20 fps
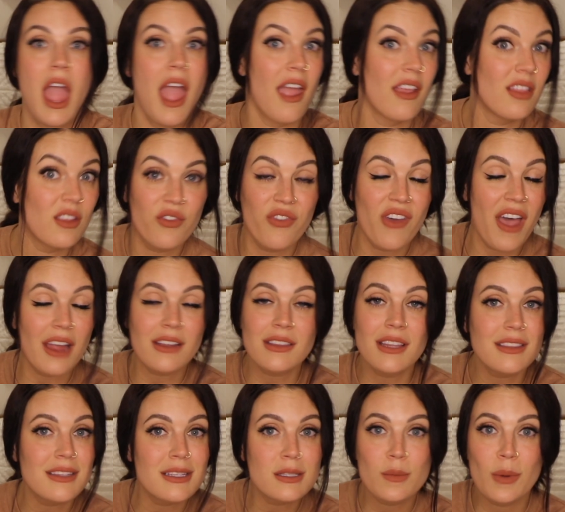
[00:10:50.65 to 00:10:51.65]
and the fact
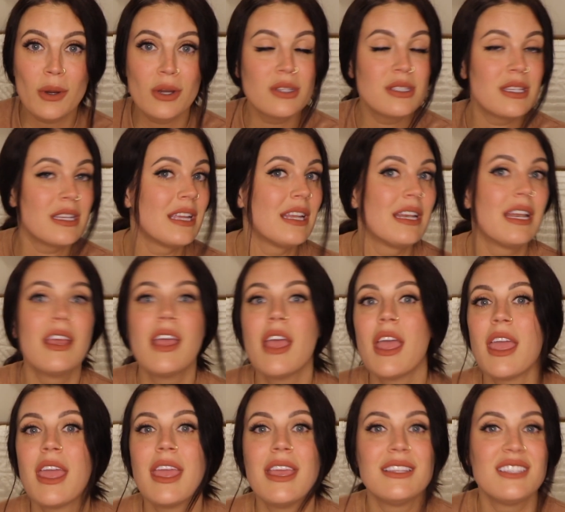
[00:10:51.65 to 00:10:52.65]
that this person
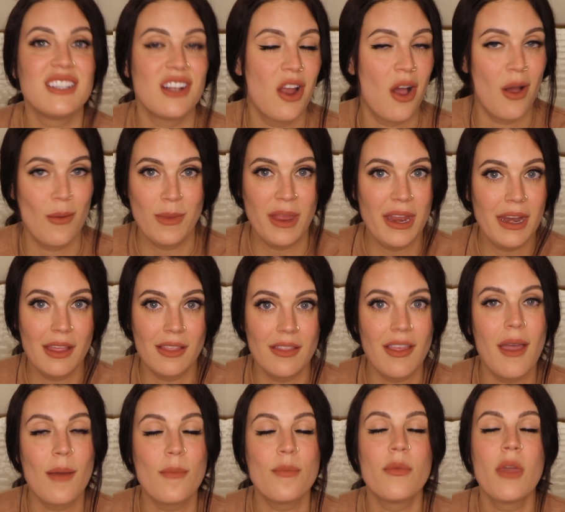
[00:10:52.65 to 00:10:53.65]
is not needing
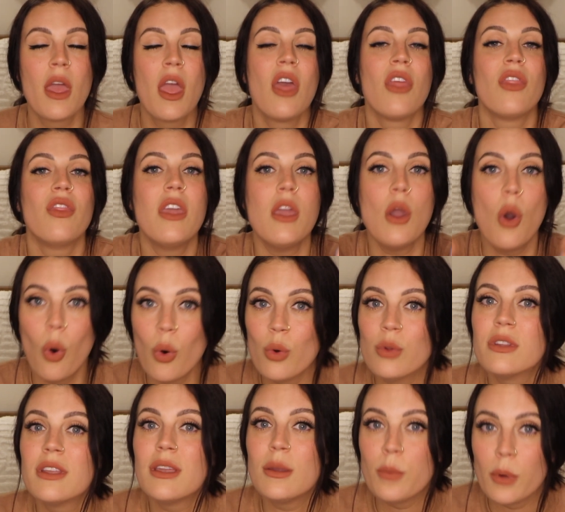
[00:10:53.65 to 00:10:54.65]
them. The
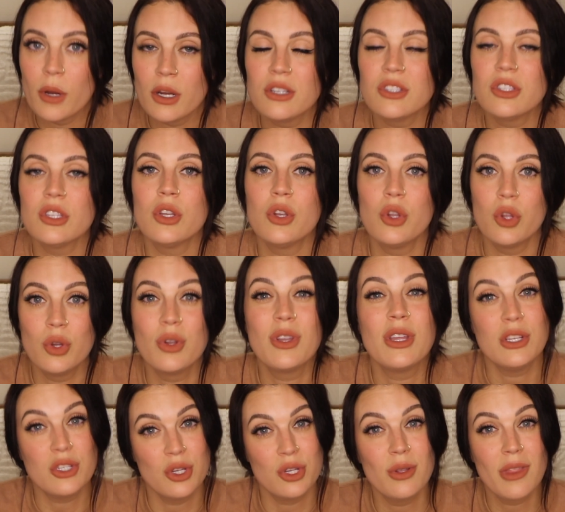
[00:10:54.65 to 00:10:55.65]
only person who
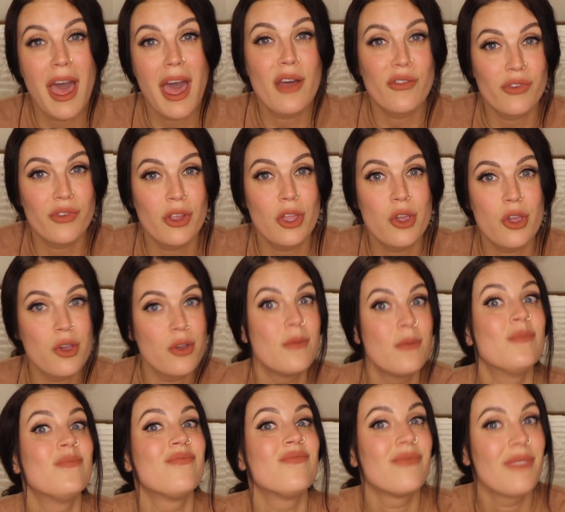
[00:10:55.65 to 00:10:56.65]
can do that for
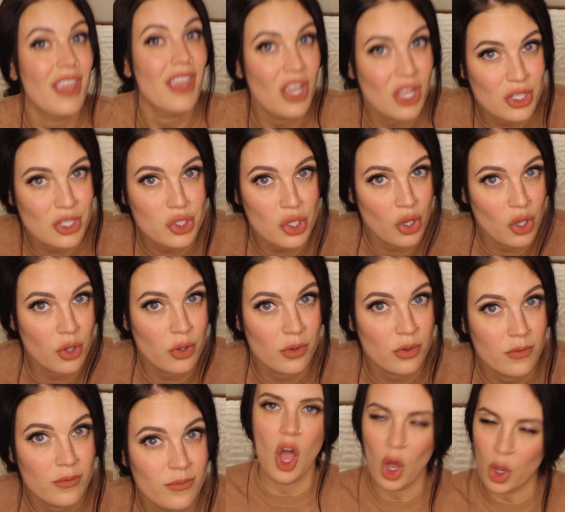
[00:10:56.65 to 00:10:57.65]
you is you.
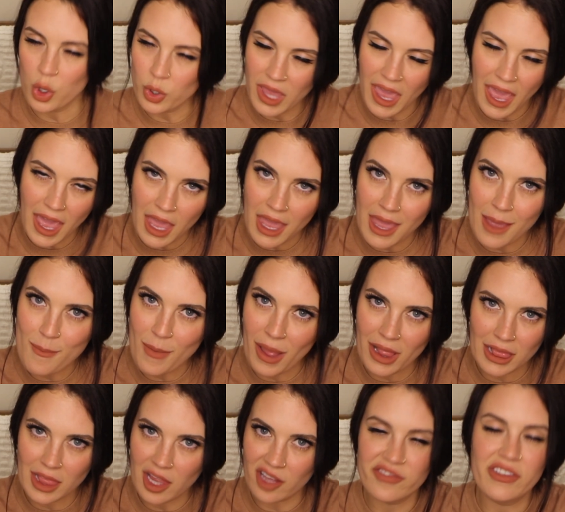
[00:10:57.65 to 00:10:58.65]
Okay, my
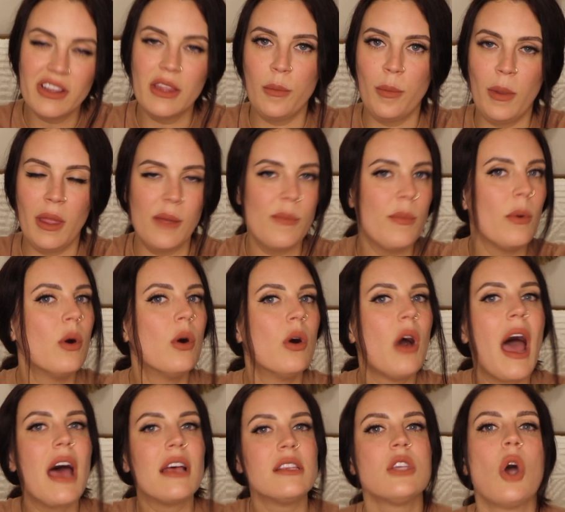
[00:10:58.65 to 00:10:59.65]
lovely people,
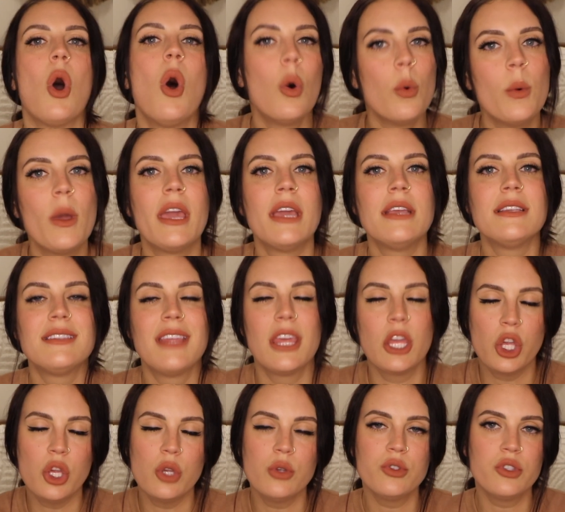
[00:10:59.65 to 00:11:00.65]
as always,
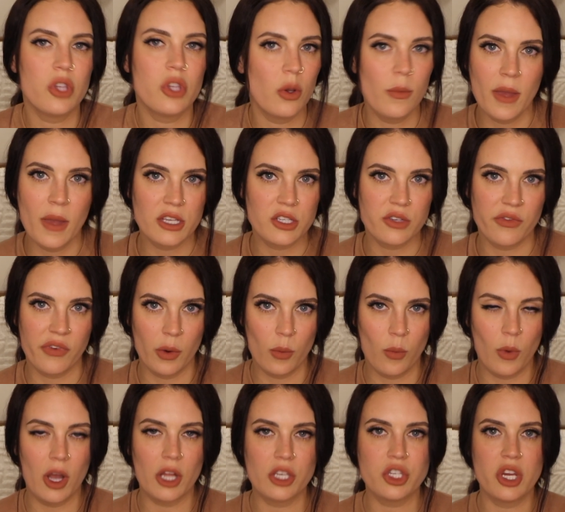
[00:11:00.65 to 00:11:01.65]
thank you so much for
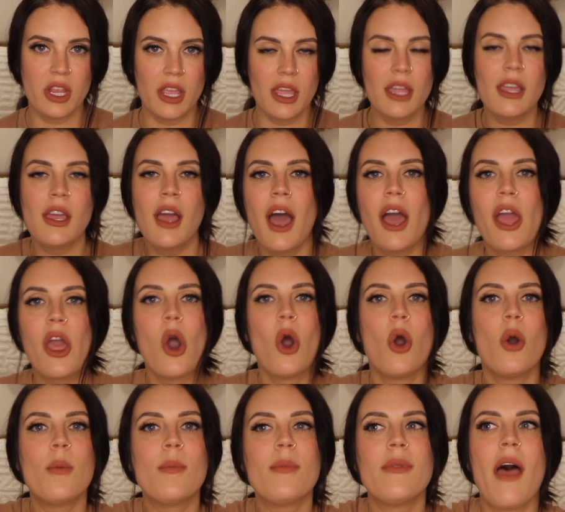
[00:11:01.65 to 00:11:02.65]
watching. I
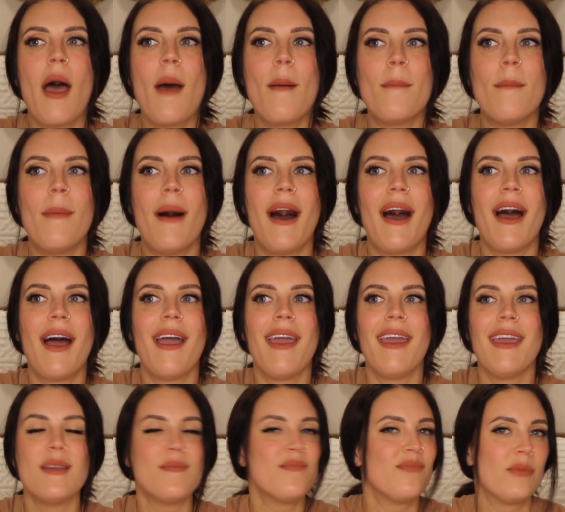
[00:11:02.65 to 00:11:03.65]
hope that
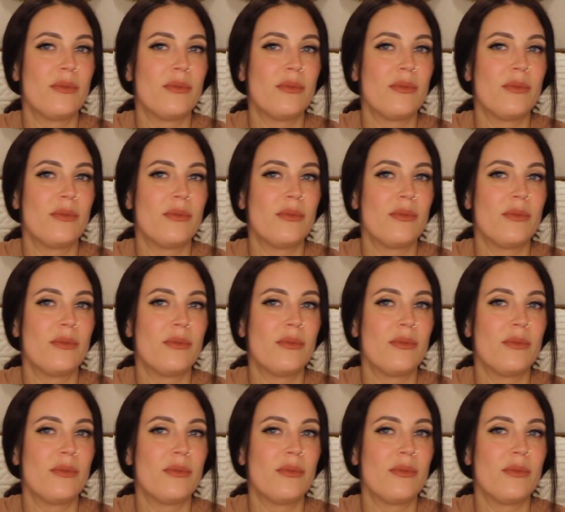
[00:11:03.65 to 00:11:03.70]
my